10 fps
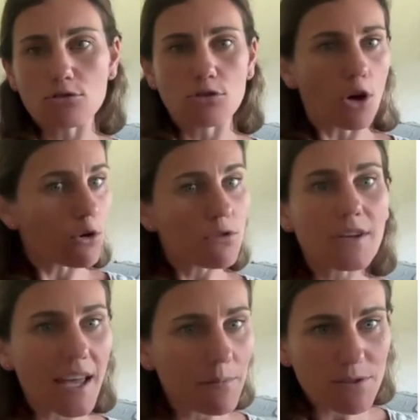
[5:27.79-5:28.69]
know the
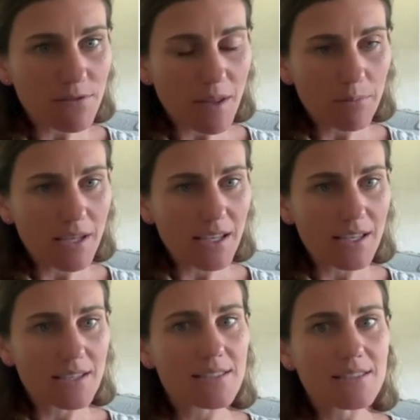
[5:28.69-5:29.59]
names of their
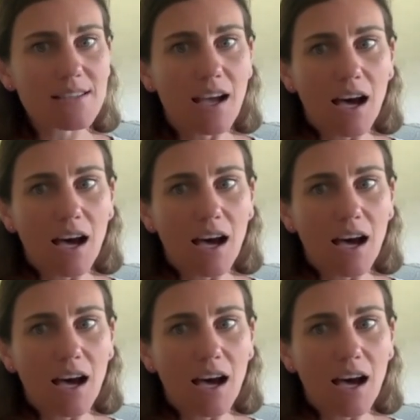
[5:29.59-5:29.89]
peers.